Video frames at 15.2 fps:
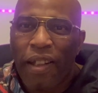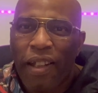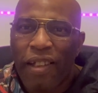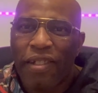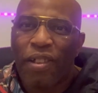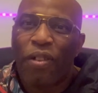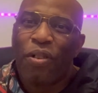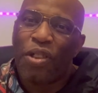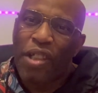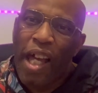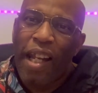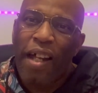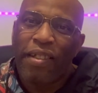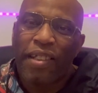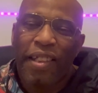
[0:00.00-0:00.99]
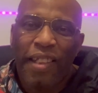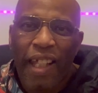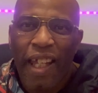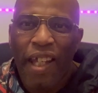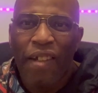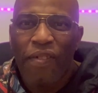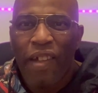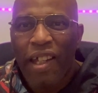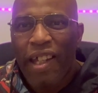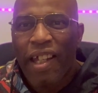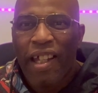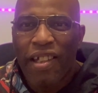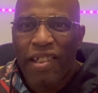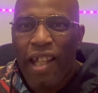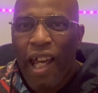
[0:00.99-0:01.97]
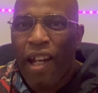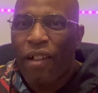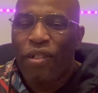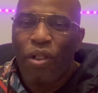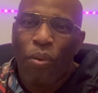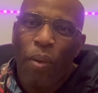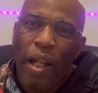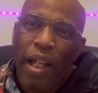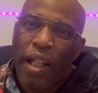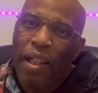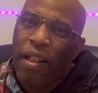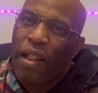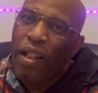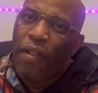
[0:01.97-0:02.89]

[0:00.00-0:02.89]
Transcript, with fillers: And so shout out to Dave and shout out to Wayne